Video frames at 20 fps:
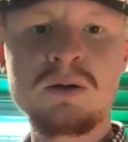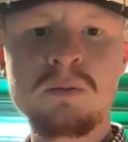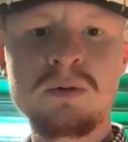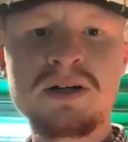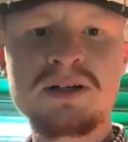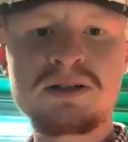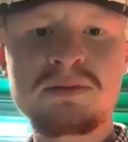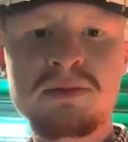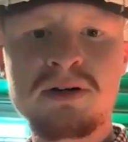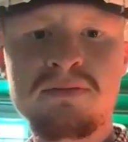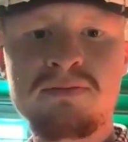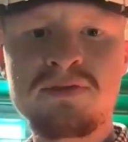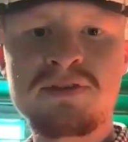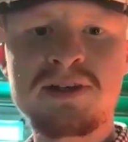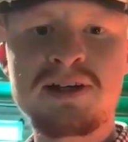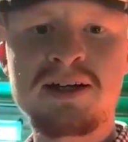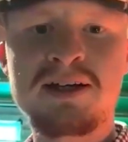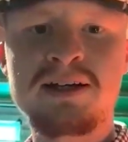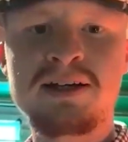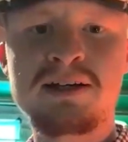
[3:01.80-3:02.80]
winter months,
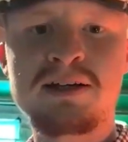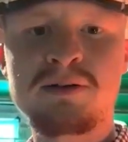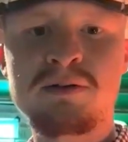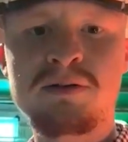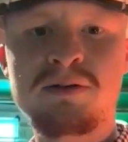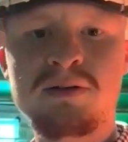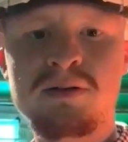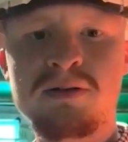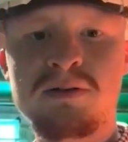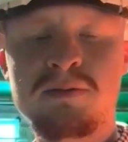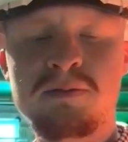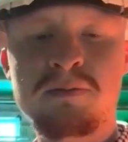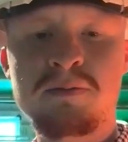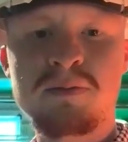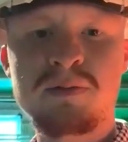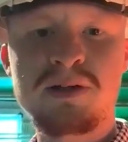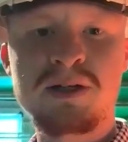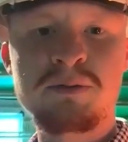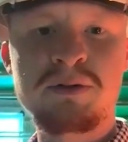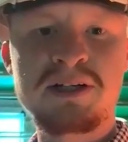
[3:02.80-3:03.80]
and
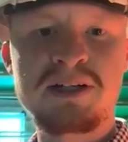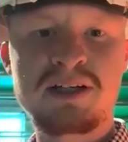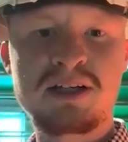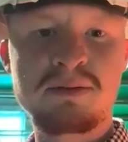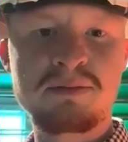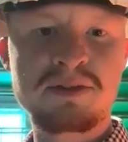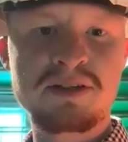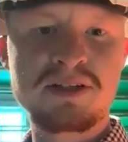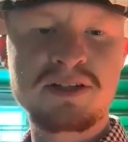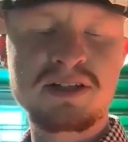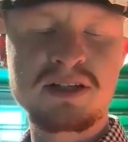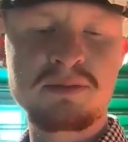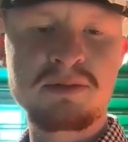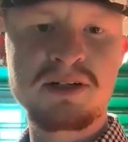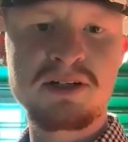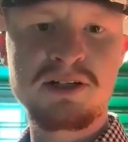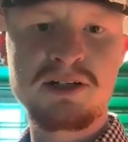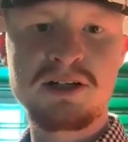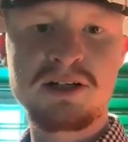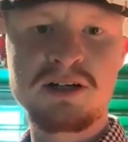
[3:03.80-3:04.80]
when you come to the summer
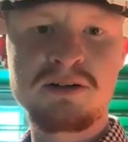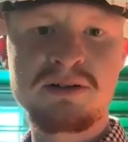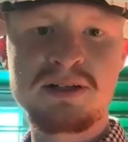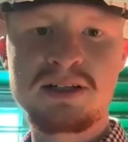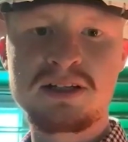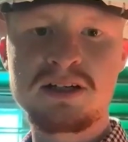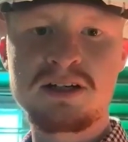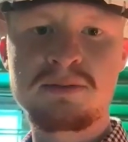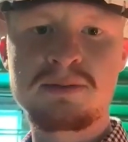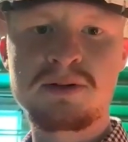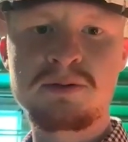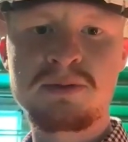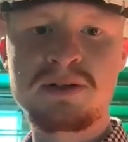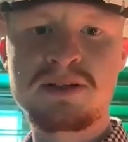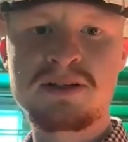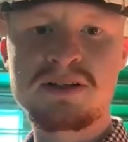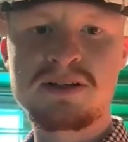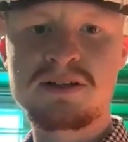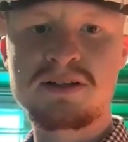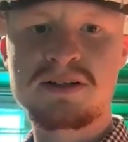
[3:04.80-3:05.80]
you don't need to open the
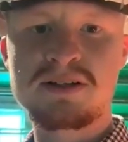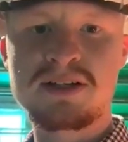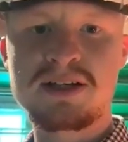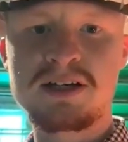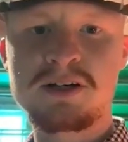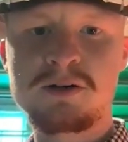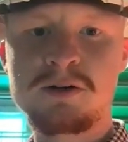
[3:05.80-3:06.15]
windows to stay